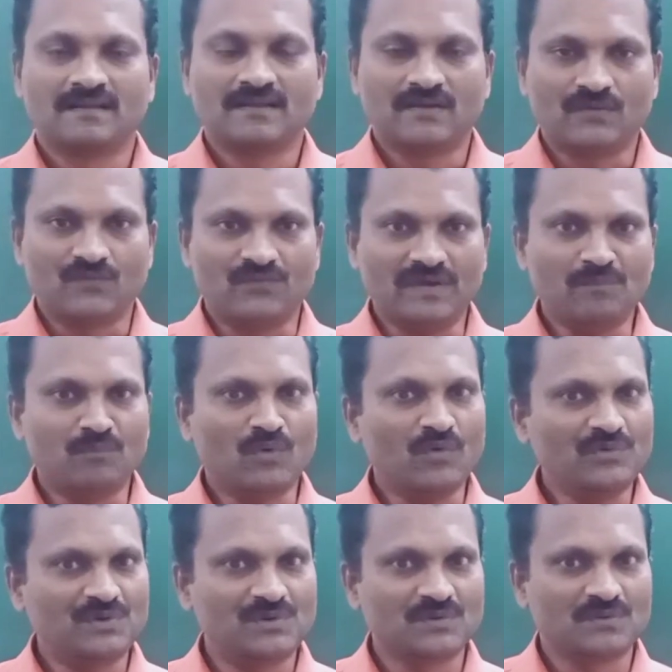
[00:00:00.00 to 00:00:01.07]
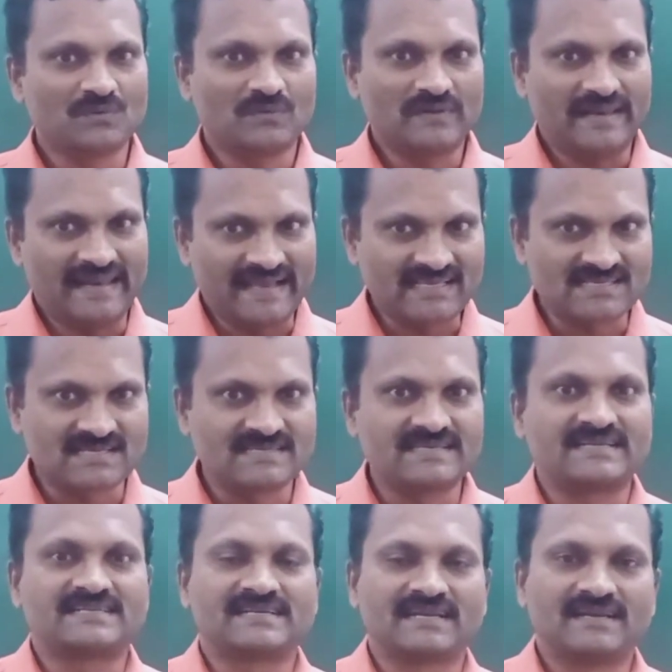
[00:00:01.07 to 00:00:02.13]
We move to next
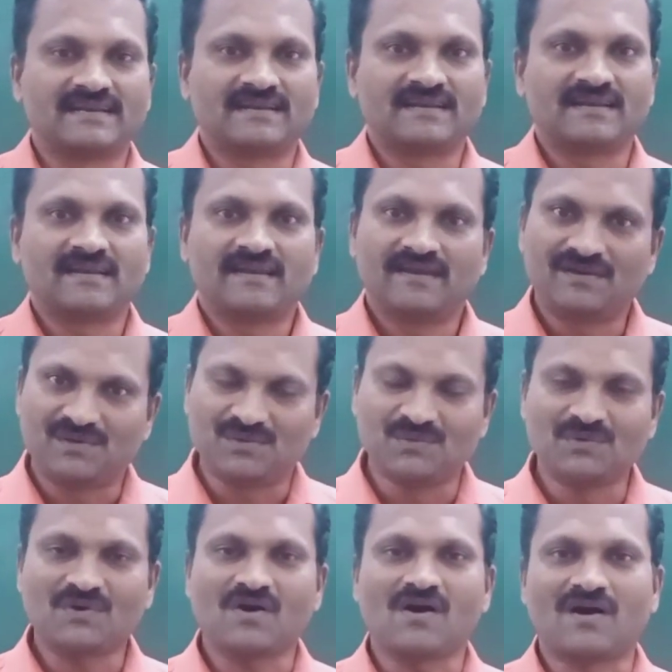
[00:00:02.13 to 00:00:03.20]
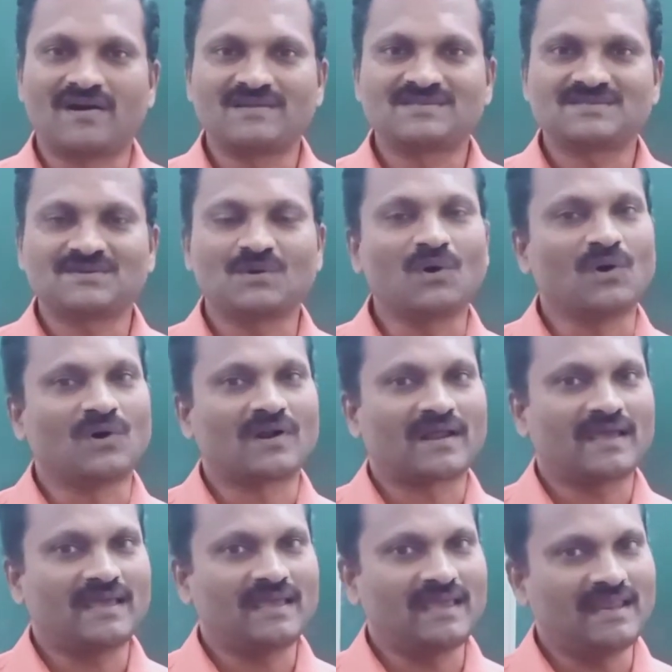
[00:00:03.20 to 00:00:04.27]
session, two chords
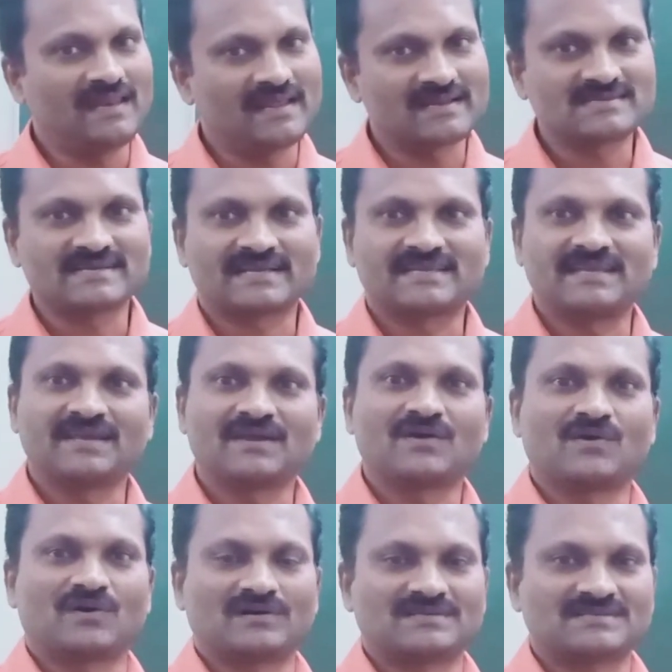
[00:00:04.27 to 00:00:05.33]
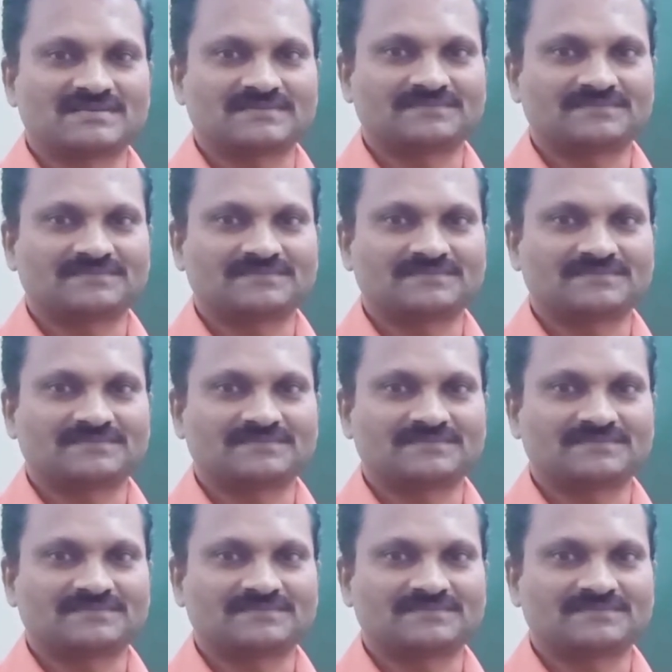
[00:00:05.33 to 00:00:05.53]
or intersecting chords.